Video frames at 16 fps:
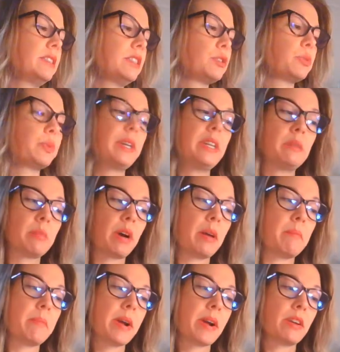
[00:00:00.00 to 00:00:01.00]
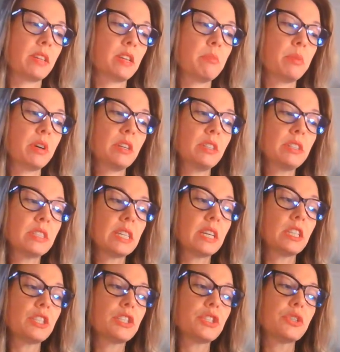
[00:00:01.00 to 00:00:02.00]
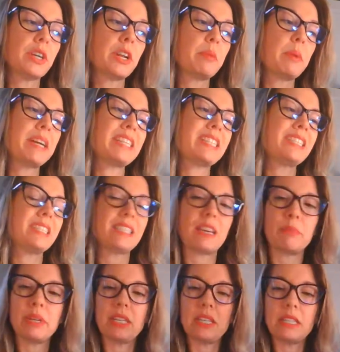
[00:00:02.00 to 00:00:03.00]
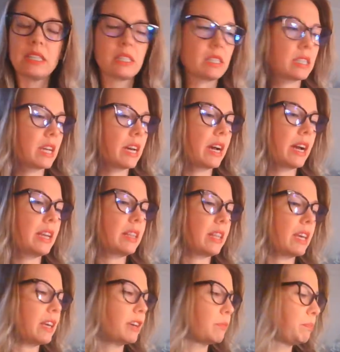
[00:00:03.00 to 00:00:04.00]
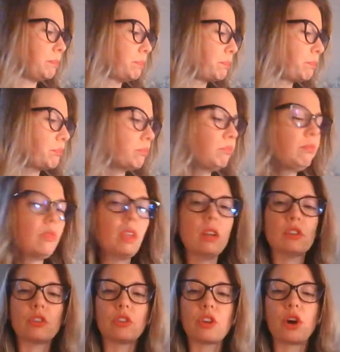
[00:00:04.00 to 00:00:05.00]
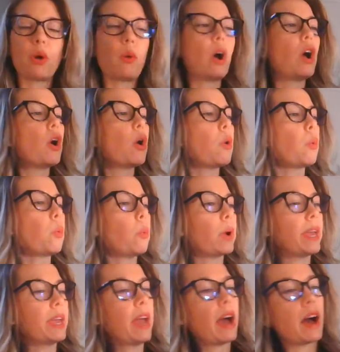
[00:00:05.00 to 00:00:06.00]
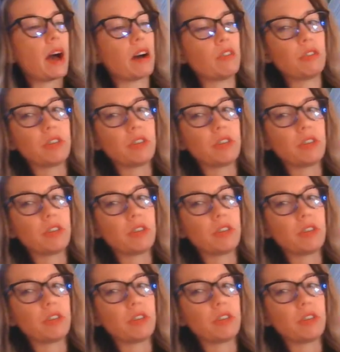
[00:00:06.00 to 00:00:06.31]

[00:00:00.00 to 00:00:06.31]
is written by Marilyn Burns, illustrated by Debbie Tilley. So we have